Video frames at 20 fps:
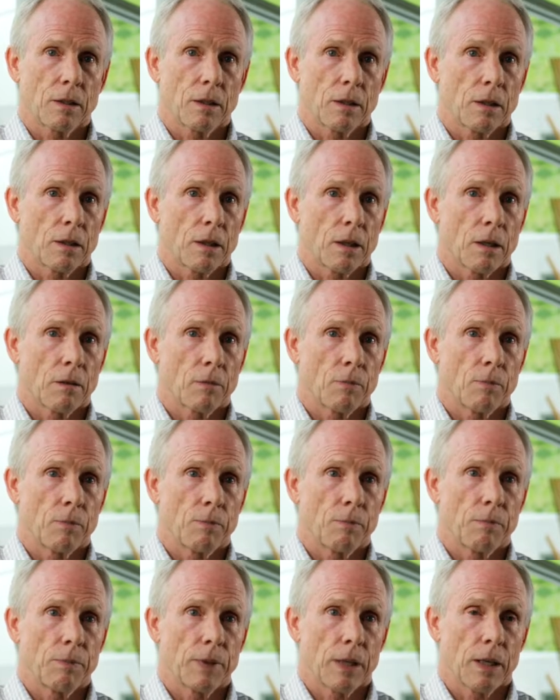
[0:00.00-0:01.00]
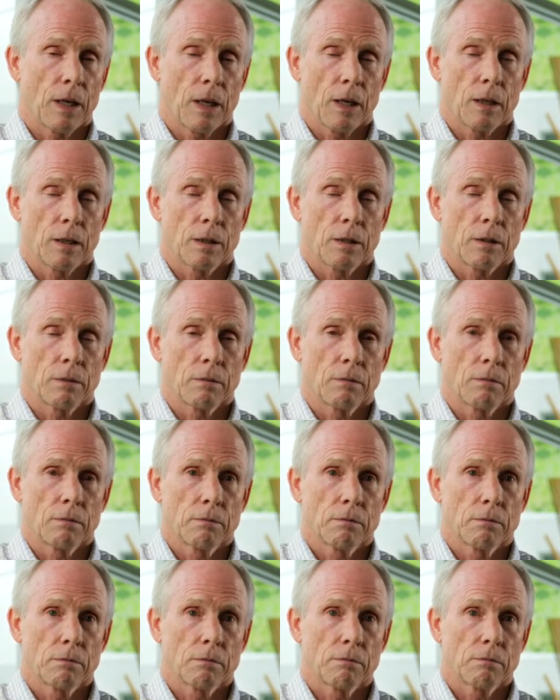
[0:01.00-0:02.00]
and I began
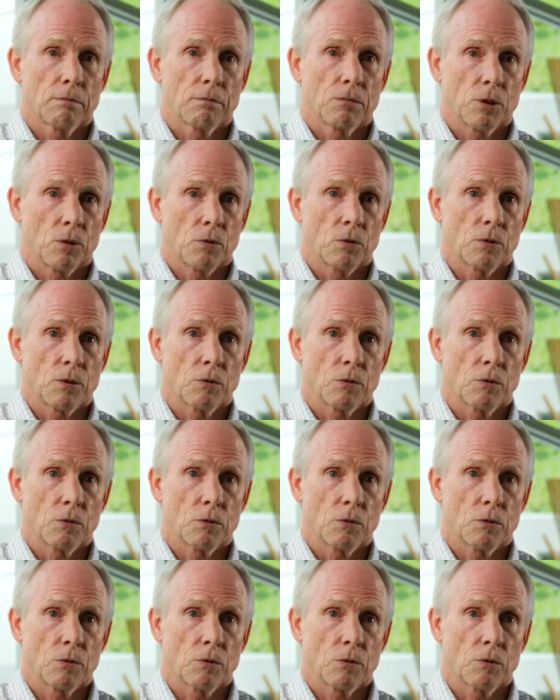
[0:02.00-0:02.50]
soon